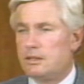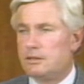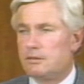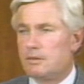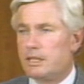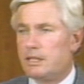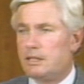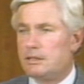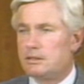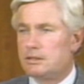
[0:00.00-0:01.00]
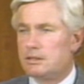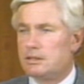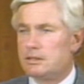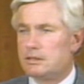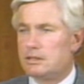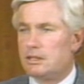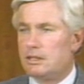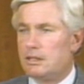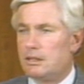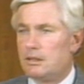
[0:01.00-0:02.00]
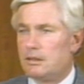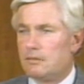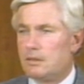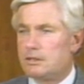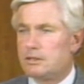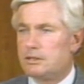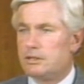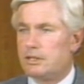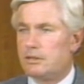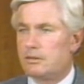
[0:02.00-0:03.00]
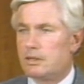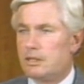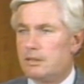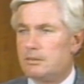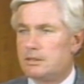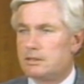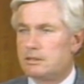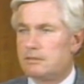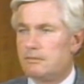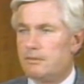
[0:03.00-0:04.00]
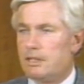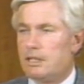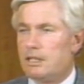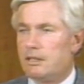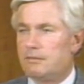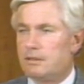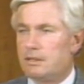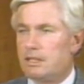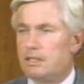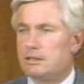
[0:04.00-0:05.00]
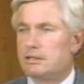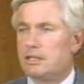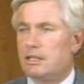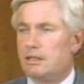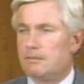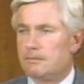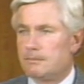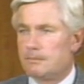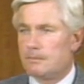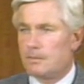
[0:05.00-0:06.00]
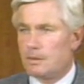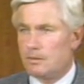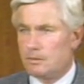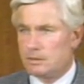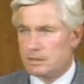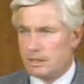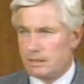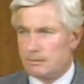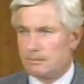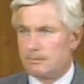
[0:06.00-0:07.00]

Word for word: in your writings is the Russian geochemist V.I. Vernadsky. Who was that?